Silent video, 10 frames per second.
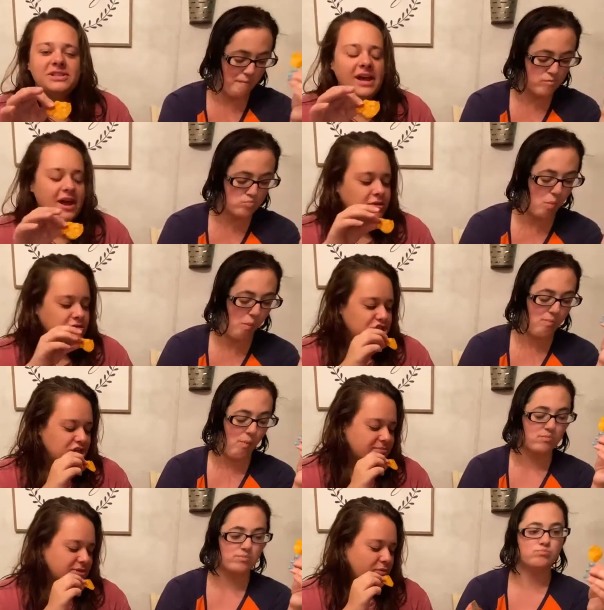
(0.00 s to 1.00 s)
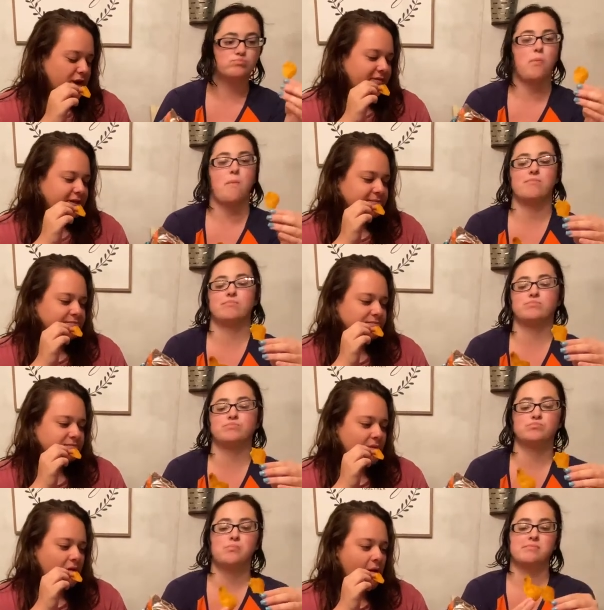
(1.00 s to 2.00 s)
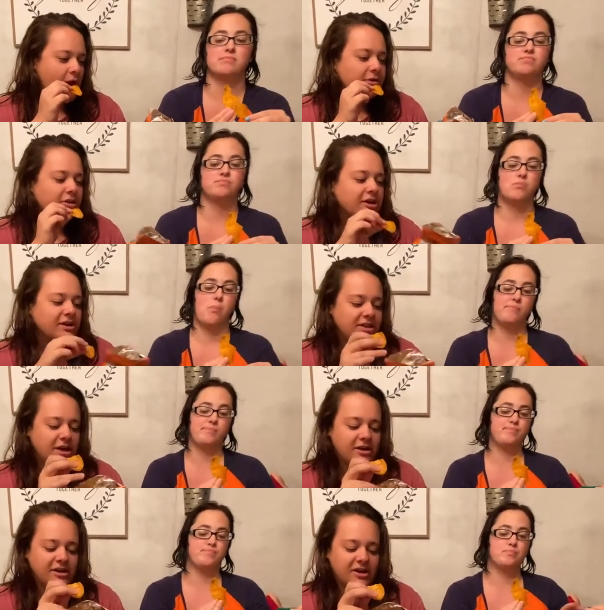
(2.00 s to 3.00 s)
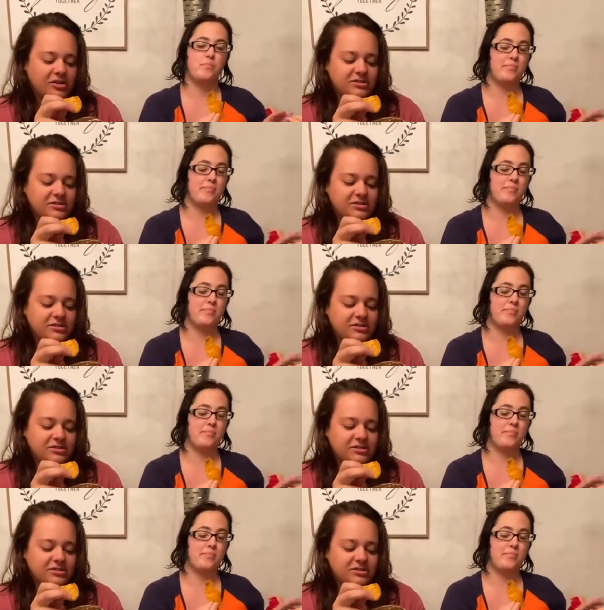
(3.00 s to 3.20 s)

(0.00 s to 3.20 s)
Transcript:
Speaker 1: kettle chips or whatever. Oh, they're, they are kettle